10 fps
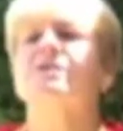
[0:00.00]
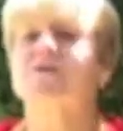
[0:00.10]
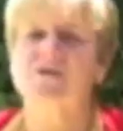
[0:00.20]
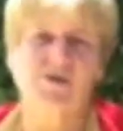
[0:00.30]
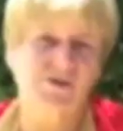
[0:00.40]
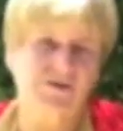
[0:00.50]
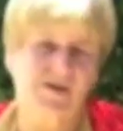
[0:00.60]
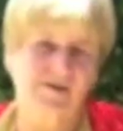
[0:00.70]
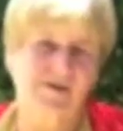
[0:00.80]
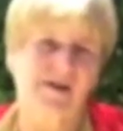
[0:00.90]
such a
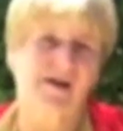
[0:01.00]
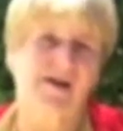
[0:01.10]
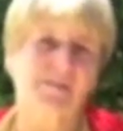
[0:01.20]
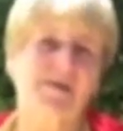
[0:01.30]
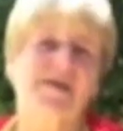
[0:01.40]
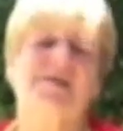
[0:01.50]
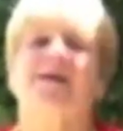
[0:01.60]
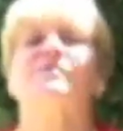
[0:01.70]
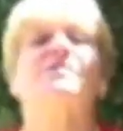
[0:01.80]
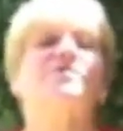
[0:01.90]
long time, to
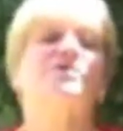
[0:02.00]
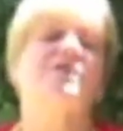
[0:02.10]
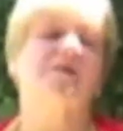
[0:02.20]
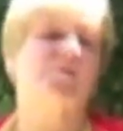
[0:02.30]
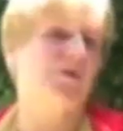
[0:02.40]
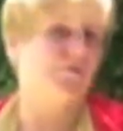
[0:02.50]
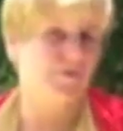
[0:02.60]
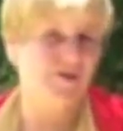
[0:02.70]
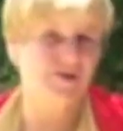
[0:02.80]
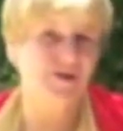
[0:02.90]
have such a deep
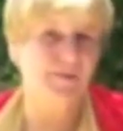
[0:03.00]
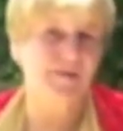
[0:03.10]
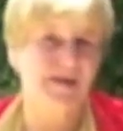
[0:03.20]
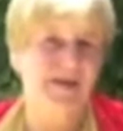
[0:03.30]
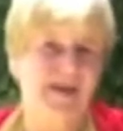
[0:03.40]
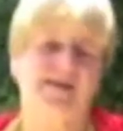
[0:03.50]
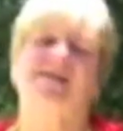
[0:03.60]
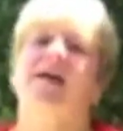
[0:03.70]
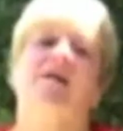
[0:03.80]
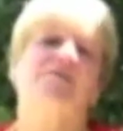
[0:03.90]
friendship, and
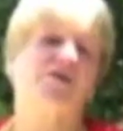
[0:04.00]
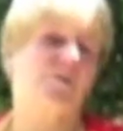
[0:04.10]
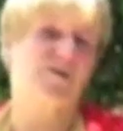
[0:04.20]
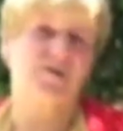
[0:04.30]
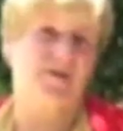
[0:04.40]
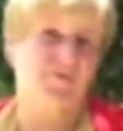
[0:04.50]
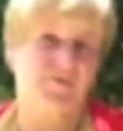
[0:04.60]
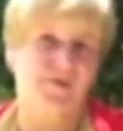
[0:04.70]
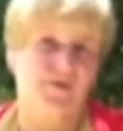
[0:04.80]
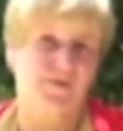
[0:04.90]
to have so much love
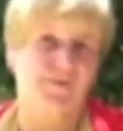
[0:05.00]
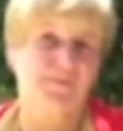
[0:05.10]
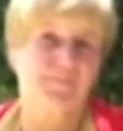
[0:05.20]
for you.